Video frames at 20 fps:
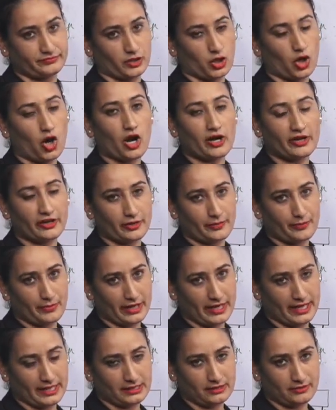Corner
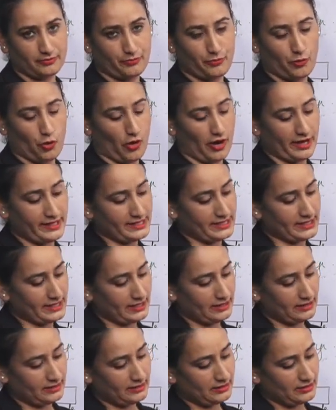point.
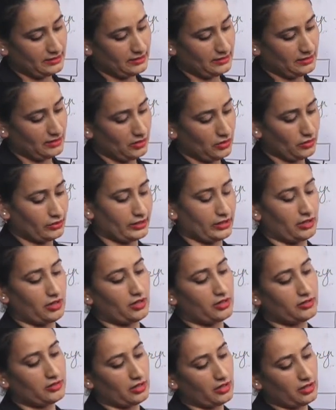Okay,
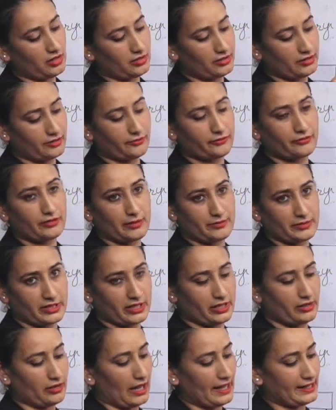or from
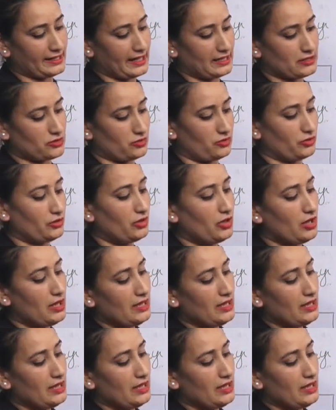here I can show.